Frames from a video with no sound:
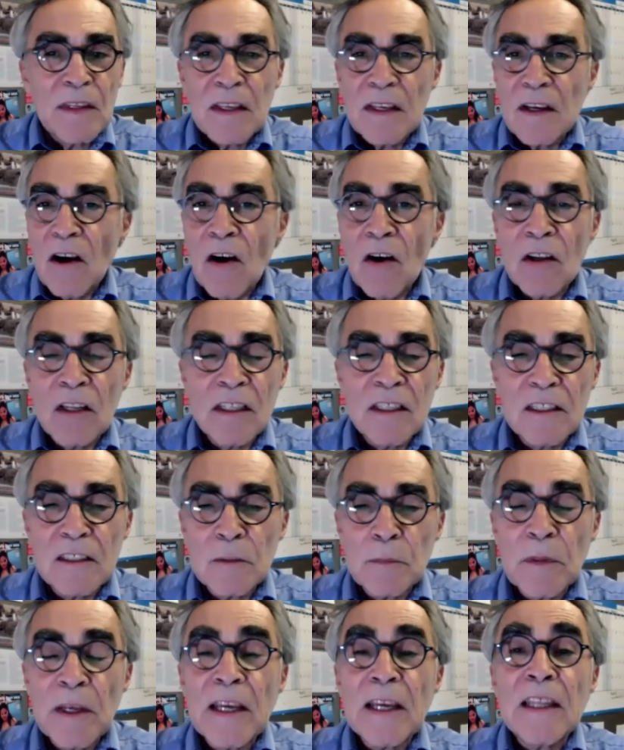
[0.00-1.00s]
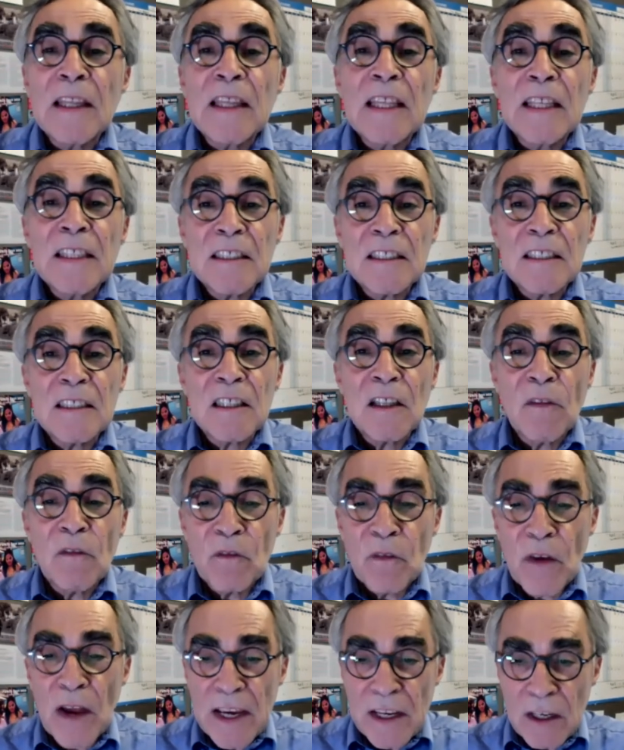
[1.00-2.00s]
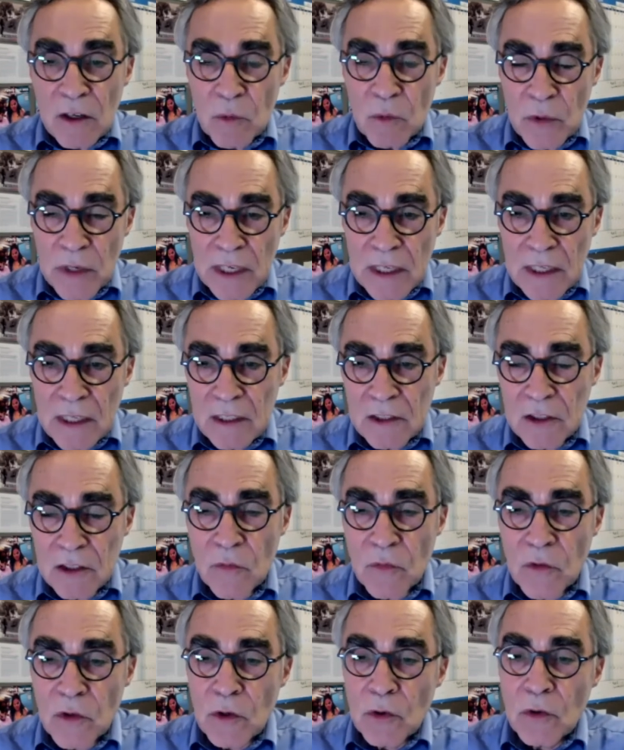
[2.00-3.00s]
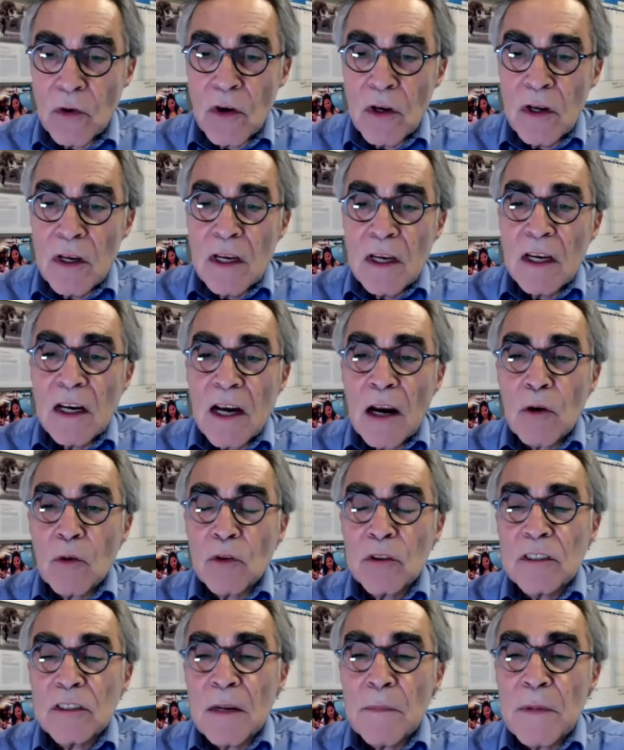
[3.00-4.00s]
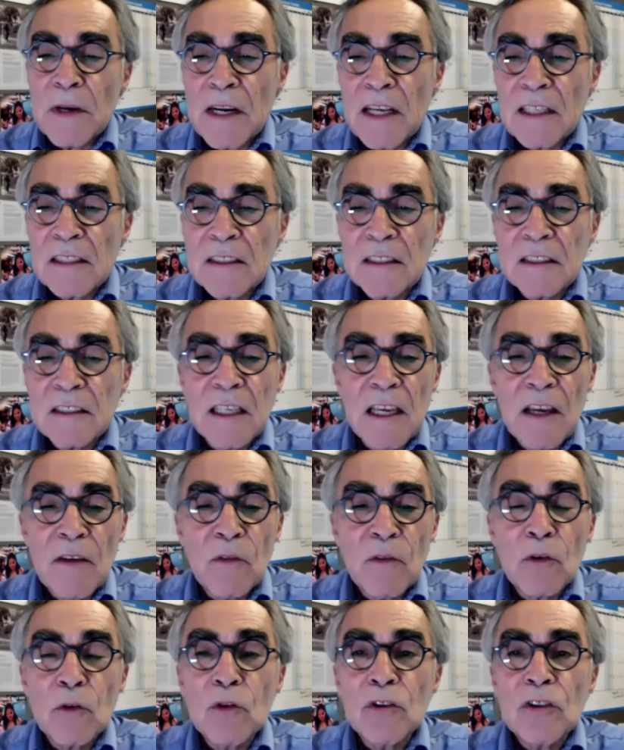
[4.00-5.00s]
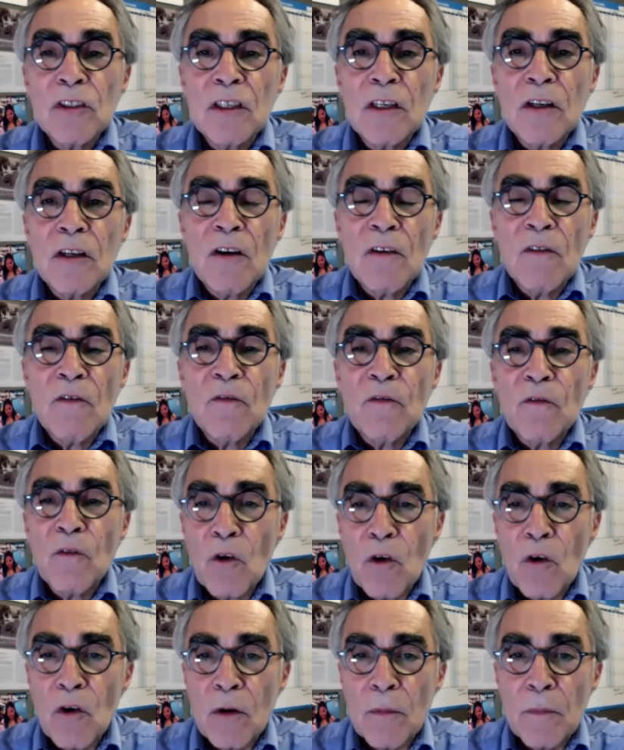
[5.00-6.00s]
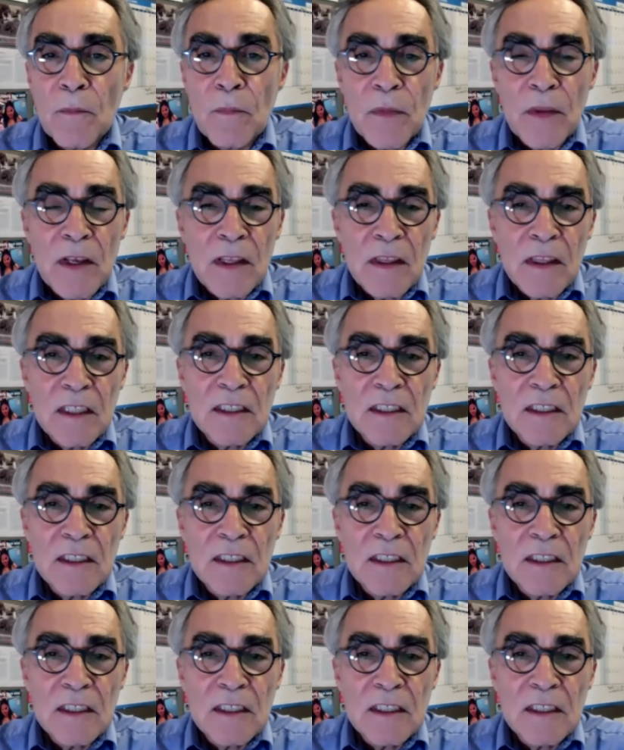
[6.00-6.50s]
all on display. And this is the final week to view Carlos Almaraz's Evolution of Form, the